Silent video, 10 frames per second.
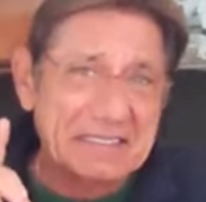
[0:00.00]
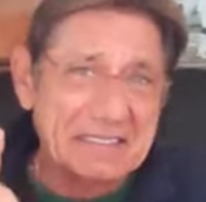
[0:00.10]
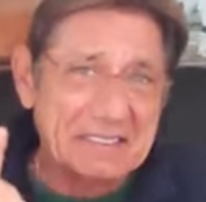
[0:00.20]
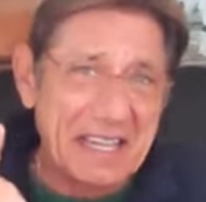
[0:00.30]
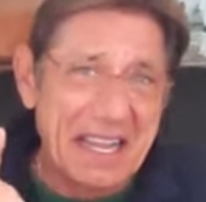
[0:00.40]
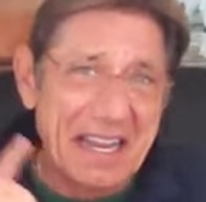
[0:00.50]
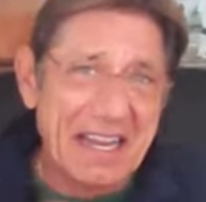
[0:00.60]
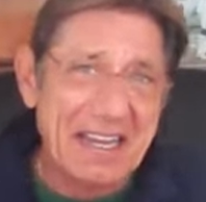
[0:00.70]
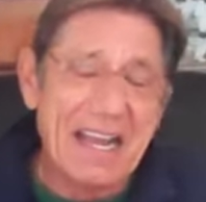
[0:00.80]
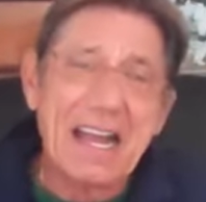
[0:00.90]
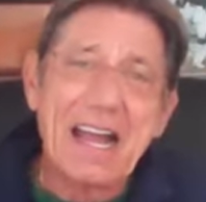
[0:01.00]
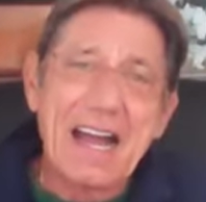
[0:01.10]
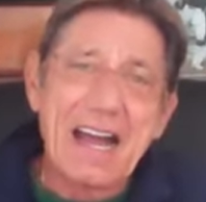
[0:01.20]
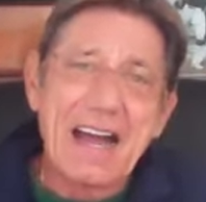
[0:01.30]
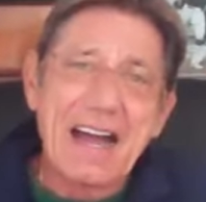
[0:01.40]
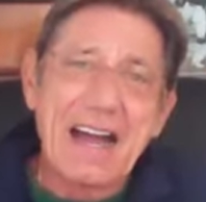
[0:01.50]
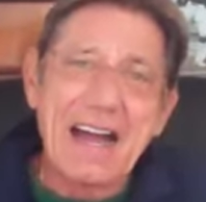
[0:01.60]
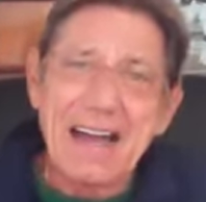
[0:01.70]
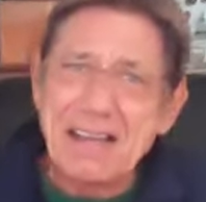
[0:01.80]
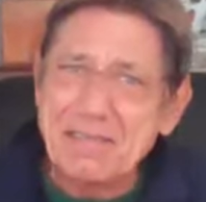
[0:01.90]
Today,
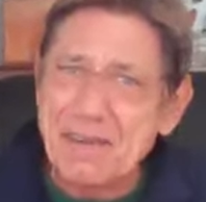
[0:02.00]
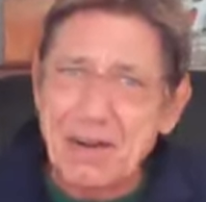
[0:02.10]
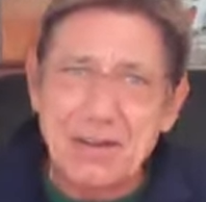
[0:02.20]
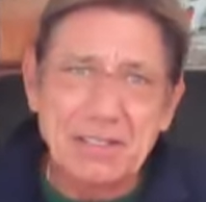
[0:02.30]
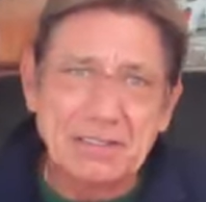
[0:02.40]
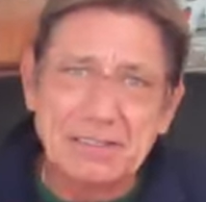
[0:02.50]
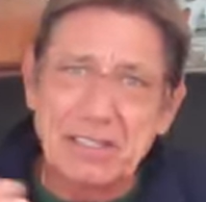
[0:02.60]
I've heard